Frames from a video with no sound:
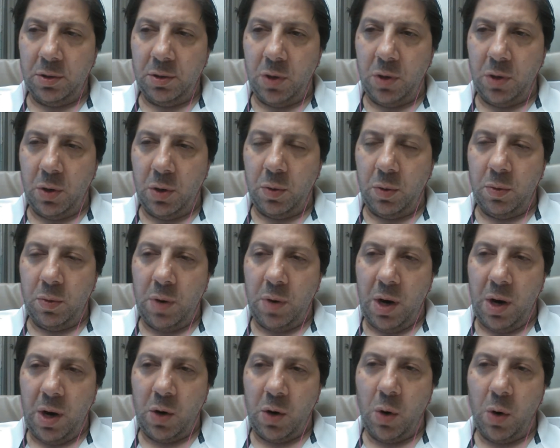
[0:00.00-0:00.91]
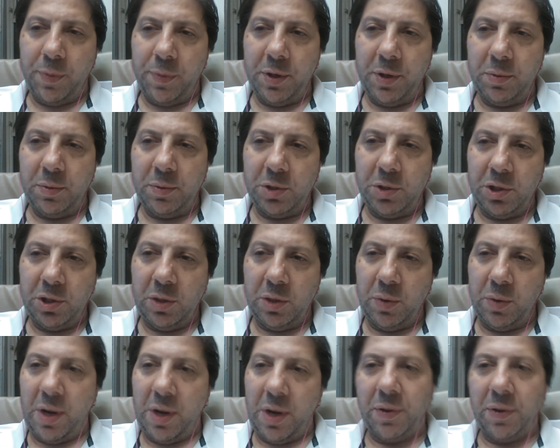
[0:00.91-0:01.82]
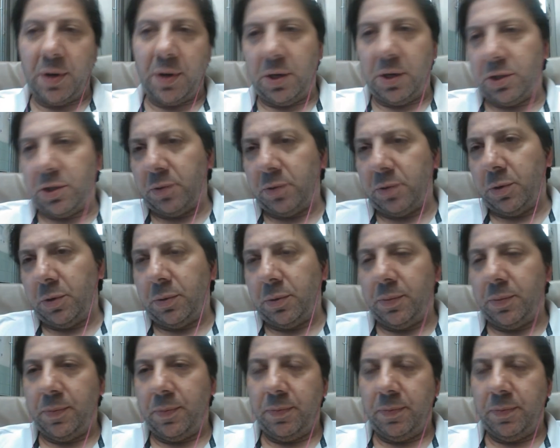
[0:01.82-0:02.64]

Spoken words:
So I go up to the machine without the customer